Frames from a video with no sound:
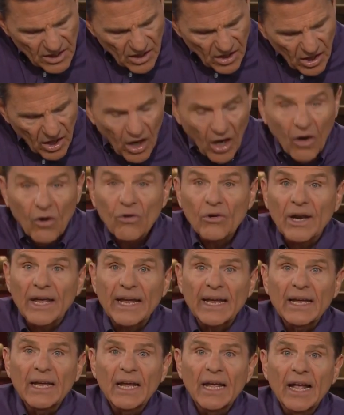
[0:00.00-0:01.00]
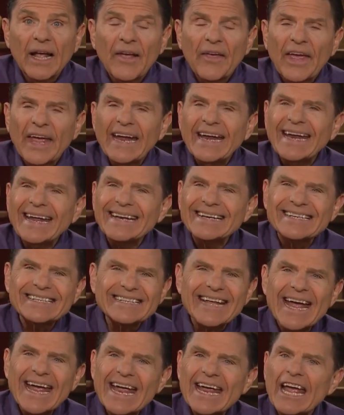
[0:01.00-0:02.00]
holy he didn't
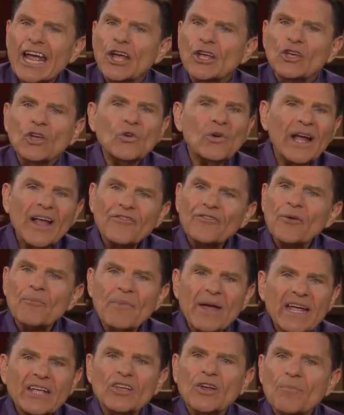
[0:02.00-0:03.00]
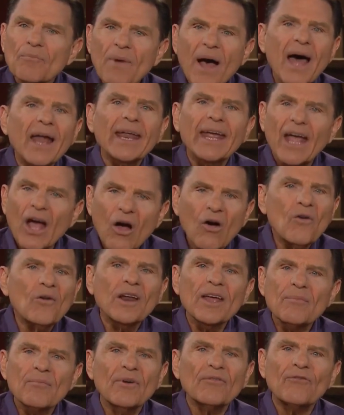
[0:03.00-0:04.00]
say you have to make your body
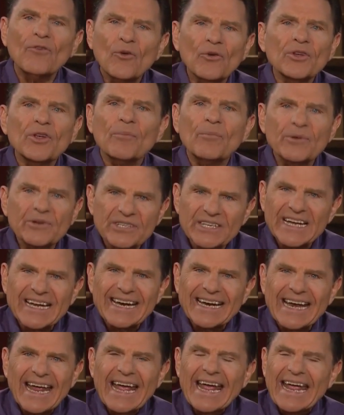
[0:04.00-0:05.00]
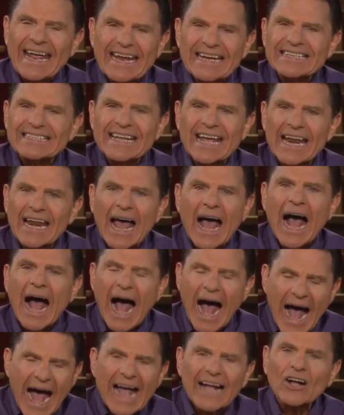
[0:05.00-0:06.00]
holy before you present it. He said,
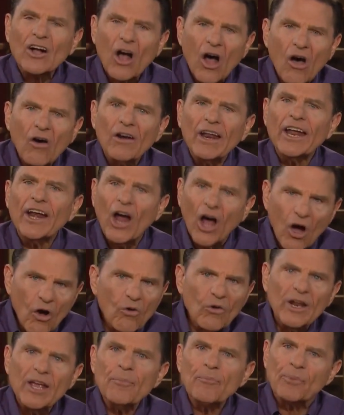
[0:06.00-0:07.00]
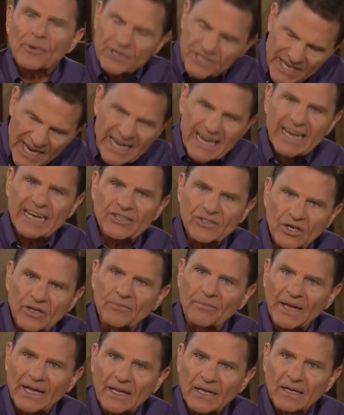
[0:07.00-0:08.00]
I call it holy, present it to
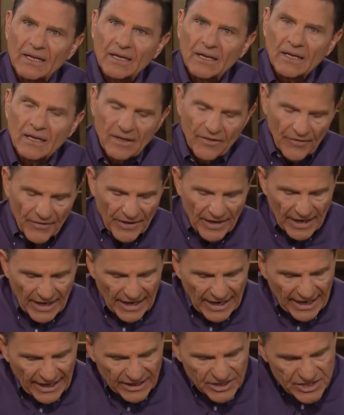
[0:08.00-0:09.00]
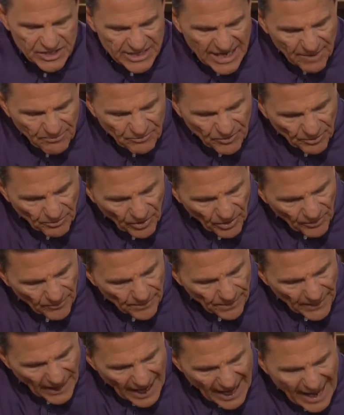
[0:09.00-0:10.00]
me. Acceptable,
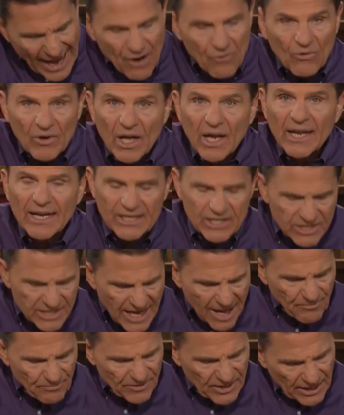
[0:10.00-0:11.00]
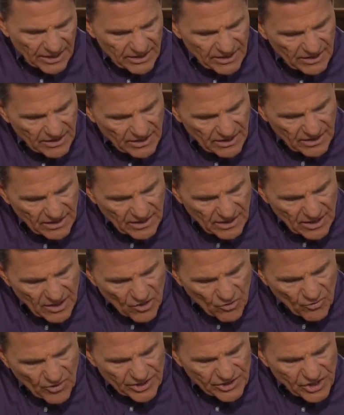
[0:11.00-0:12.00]
I will accept it,
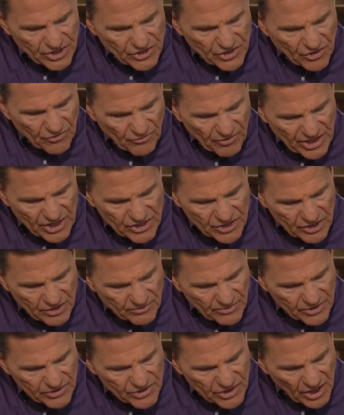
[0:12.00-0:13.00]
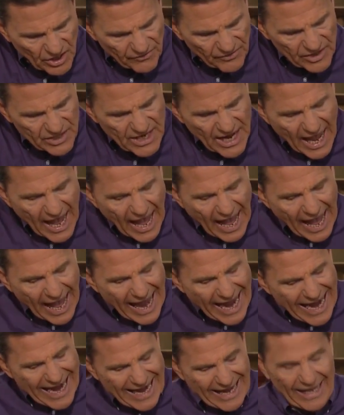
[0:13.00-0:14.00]
which is your reasonable service,
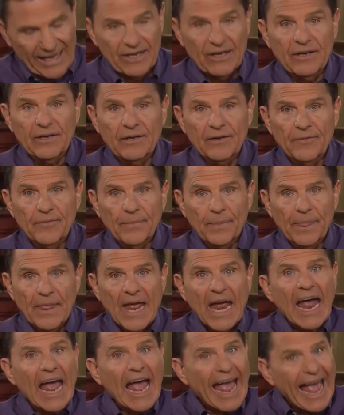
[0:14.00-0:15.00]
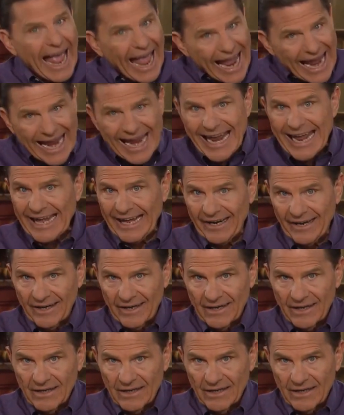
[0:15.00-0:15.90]
and, and,